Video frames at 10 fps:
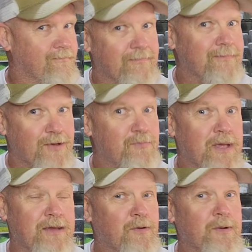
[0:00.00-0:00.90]
It could
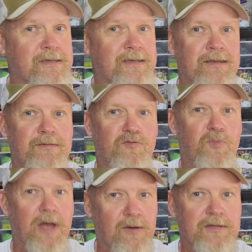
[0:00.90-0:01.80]
be coincidence,
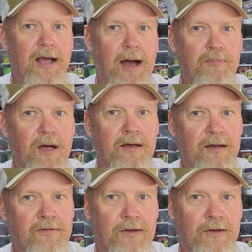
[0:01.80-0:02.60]
but I was a cop long enough.